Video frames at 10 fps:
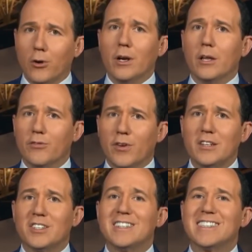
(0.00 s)
currently
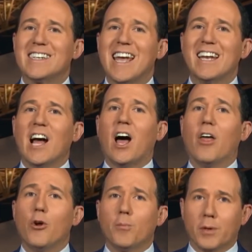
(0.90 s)
faces 10
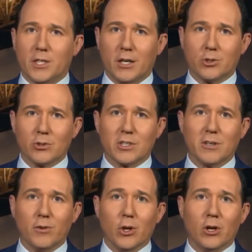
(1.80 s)
other potential
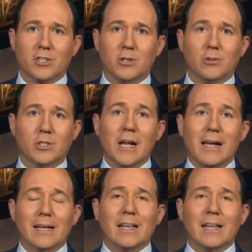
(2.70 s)
civil lawsuits,